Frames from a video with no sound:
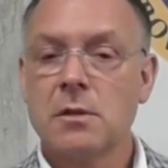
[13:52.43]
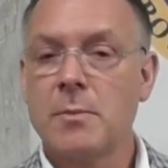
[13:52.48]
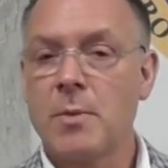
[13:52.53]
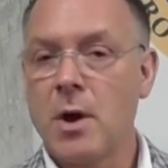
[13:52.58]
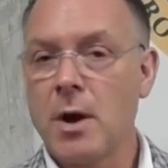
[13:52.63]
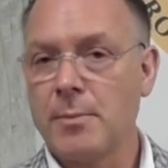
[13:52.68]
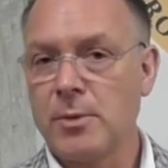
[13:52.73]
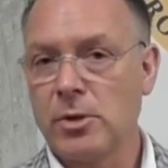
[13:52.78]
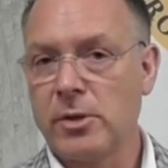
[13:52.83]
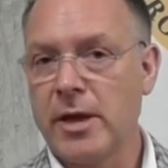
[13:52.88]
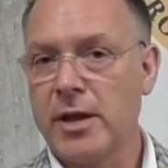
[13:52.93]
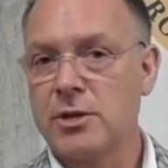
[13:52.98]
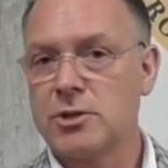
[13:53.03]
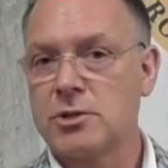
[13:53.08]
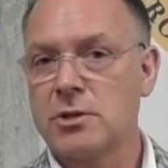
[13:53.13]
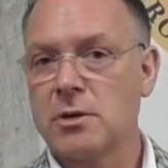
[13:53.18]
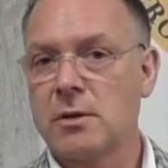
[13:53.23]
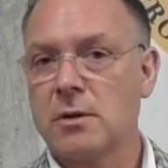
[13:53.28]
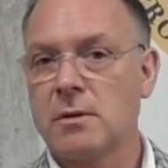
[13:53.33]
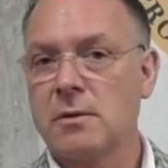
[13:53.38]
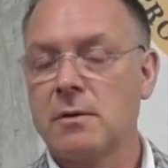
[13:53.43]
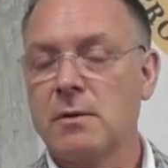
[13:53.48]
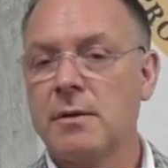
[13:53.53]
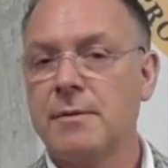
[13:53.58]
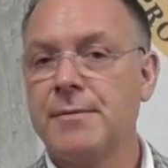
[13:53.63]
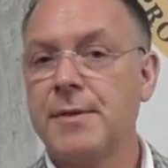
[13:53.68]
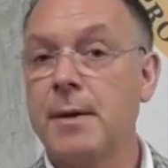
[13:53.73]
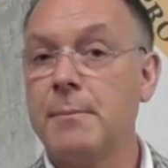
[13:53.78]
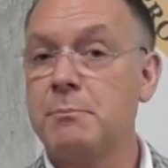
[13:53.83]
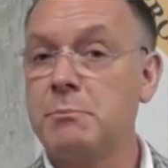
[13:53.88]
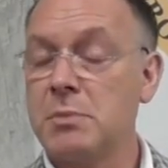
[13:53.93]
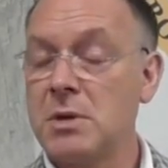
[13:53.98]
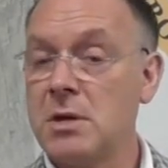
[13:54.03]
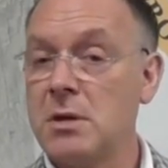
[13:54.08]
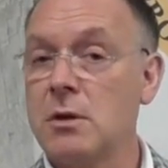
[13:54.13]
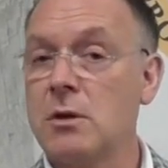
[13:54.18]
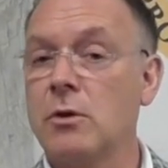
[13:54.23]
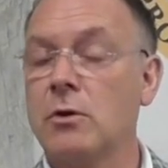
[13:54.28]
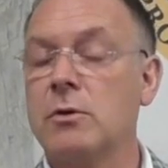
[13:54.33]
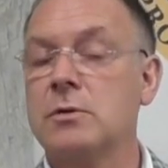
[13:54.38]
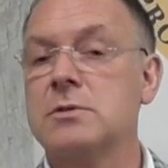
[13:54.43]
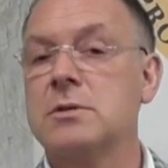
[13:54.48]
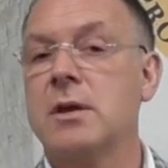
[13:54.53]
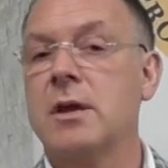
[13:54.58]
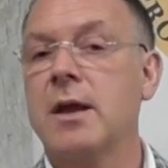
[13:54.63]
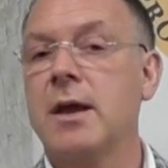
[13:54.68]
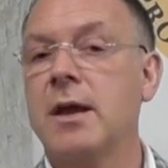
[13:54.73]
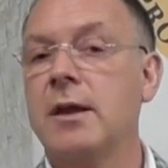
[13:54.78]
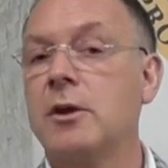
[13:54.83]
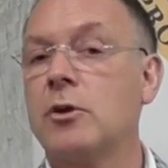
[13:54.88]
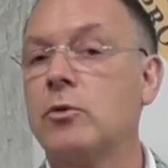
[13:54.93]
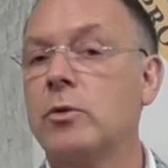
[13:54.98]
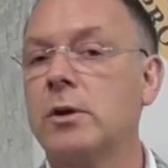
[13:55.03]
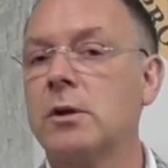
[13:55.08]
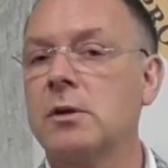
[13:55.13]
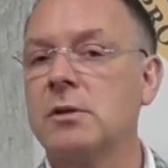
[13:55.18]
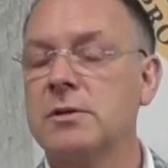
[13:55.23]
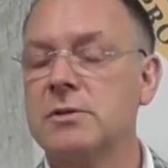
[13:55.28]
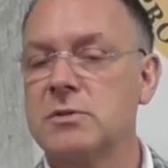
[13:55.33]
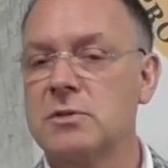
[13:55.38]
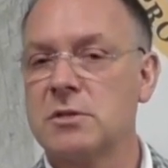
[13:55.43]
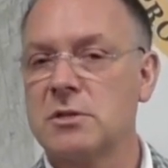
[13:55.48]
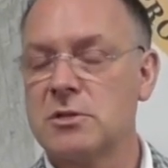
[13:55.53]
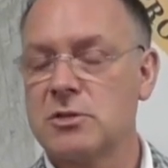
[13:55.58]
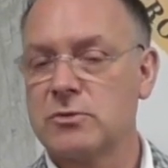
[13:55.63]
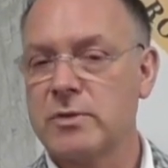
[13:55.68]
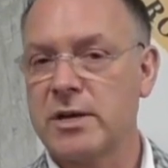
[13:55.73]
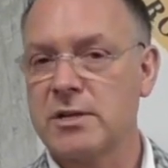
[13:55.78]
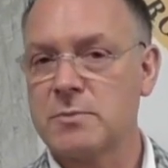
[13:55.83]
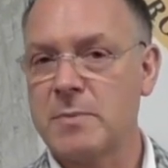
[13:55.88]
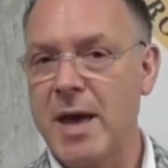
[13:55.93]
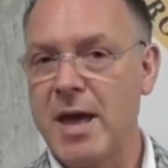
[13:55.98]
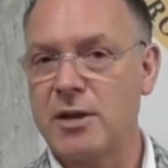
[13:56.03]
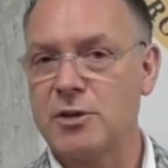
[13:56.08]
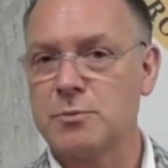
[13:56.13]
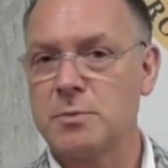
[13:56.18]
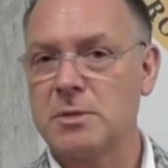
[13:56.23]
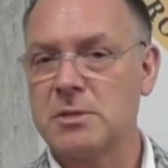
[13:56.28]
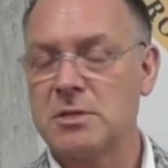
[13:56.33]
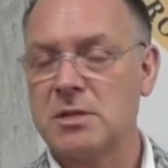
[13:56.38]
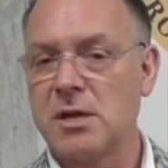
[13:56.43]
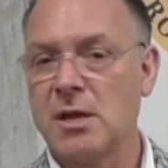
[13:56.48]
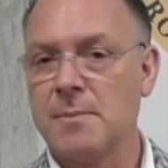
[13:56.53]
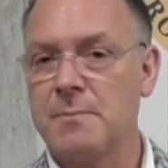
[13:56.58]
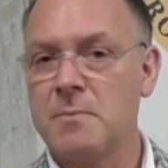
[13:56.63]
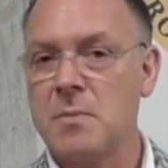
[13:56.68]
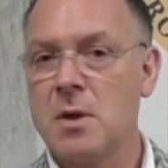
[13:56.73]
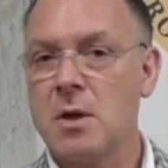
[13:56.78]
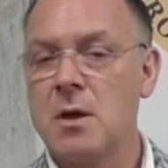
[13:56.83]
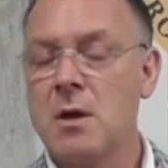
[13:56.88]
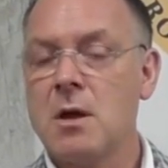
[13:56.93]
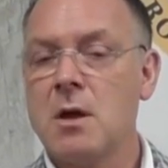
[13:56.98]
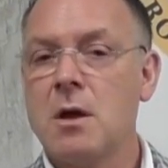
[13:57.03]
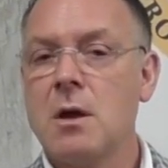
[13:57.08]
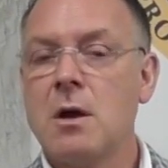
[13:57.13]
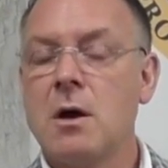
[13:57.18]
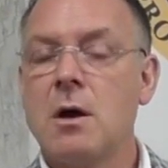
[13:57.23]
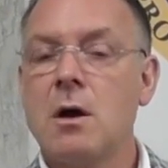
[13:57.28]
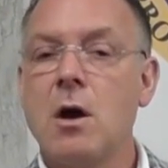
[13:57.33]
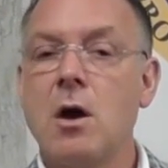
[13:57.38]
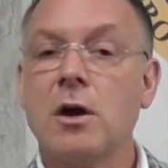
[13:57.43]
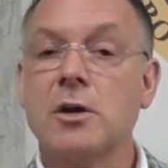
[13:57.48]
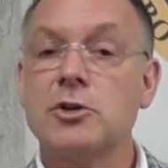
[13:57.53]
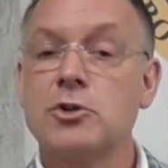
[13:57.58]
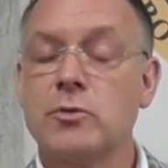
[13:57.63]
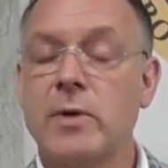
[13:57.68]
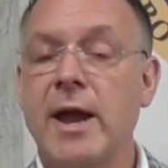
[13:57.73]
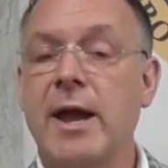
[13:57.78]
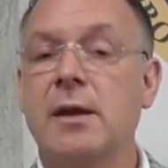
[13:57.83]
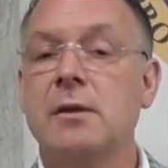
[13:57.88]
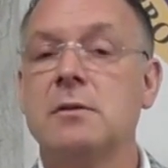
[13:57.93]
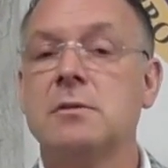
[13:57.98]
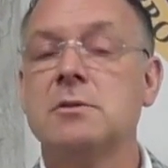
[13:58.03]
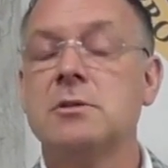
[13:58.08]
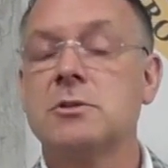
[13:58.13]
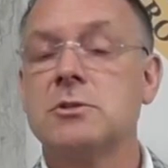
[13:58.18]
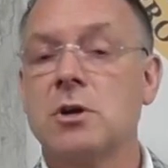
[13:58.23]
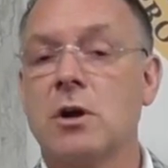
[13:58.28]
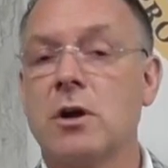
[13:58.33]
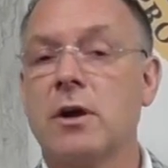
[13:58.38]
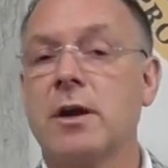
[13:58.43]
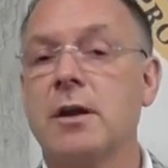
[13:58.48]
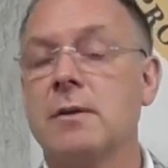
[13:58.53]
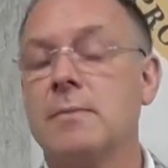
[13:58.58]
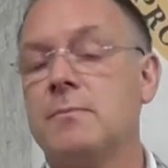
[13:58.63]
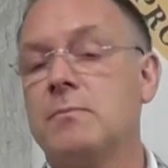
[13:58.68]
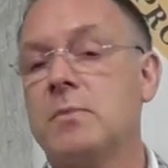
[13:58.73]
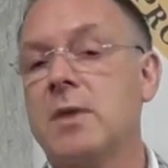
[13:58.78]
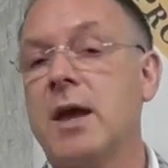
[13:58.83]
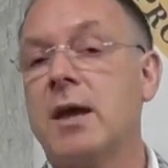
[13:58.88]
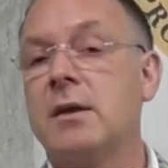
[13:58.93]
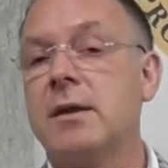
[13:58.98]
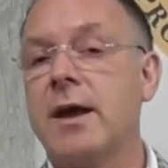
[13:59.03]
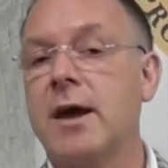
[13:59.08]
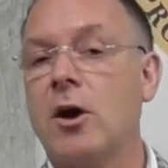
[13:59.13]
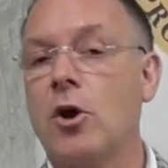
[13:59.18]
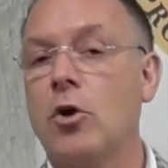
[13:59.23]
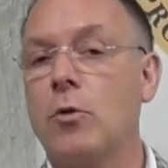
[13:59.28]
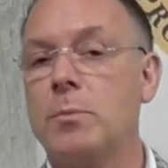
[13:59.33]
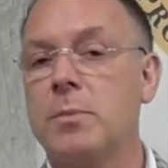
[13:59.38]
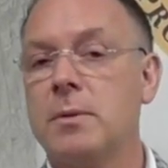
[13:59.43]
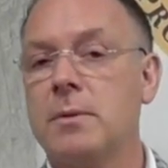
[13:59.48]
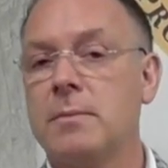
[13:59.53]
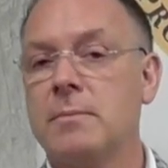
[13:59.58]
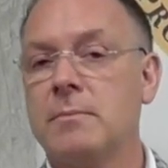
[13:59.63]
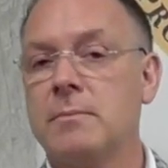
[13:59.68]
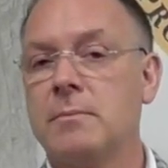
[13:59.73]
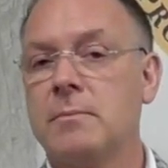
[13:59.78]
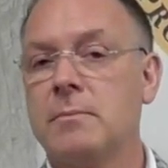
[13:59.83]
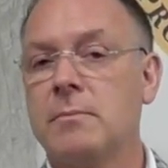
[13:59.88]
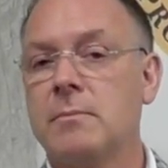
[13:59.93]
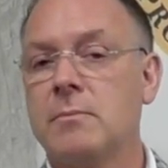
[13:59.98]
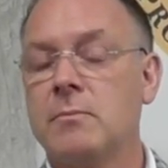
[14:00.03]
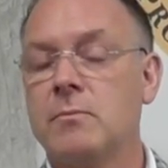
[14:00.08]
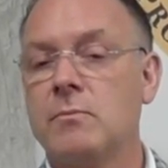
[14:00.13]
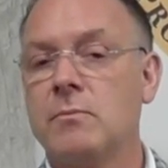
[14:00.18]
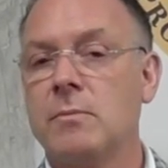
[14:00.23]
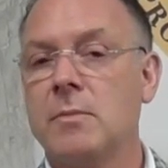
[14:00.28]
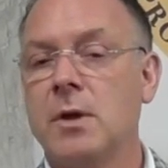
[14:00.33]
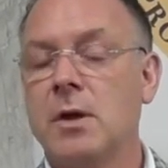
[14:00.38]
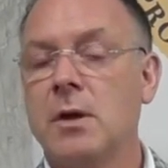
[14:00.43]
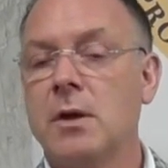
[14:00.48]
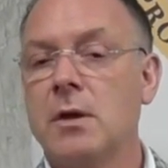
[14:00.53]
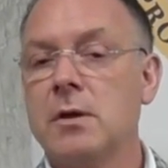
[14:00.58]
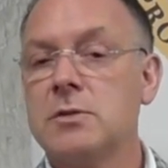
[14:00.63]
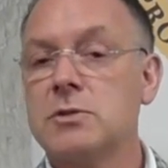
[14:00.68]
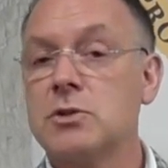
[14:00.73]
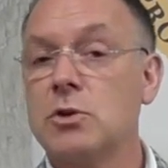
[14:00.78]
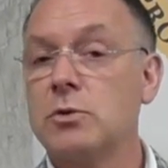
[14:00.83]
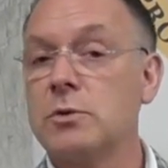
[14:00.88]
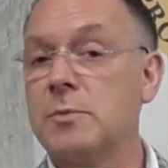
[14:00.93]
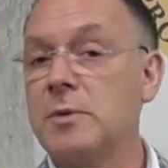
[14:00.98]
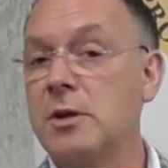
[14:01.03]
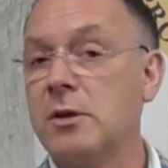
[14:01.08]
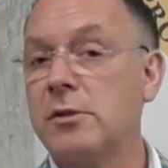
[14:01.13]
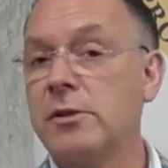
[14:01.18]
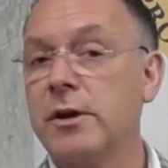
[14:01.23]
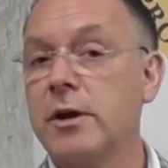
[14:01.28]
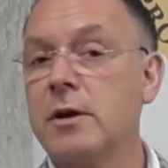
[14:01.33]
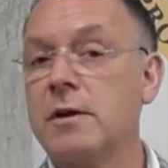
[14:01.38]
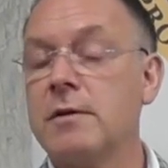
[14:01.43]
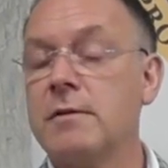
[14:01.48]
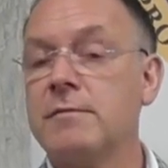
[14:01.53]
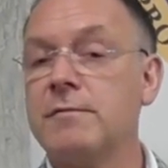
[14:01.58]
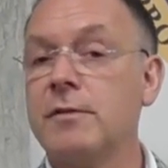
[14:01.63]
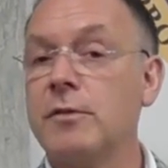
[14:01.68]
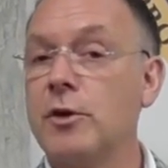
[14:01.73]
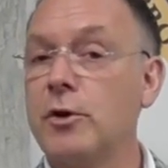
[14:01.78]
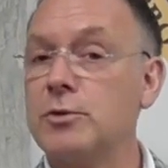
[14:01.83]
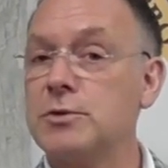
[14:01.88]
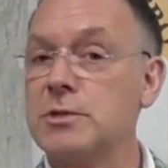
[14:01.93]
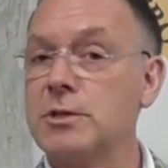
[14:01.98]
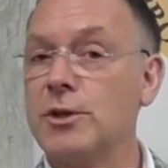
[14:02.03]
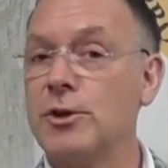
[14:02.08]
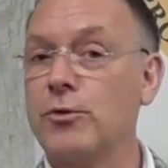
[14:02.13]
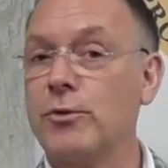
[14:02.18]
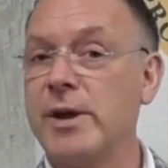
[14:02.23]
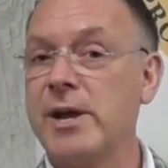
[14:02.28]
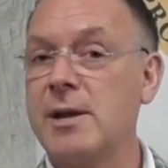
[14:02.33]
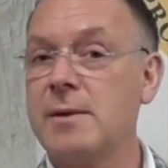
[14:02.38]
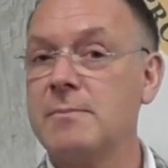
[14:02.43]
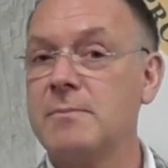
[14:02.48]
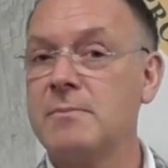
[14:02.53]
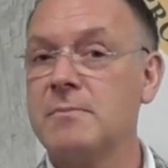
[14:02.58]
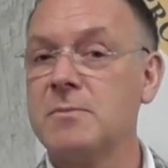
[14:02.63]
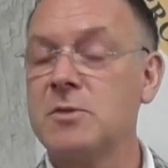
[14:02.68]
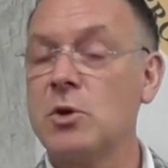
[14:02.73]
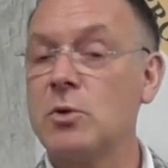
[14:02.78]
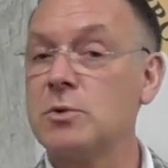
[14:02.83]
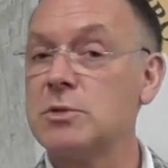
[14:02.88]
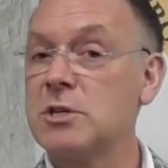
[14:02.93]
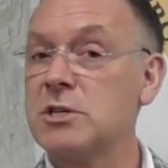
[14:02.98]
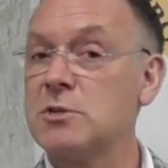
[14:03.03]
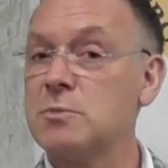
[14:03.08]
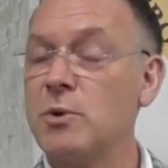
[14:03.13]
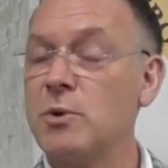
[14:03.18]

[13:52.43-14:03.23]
the population that peers and a critical incident stress management team are trained to target and to help. So, to be clear, for those in the green, those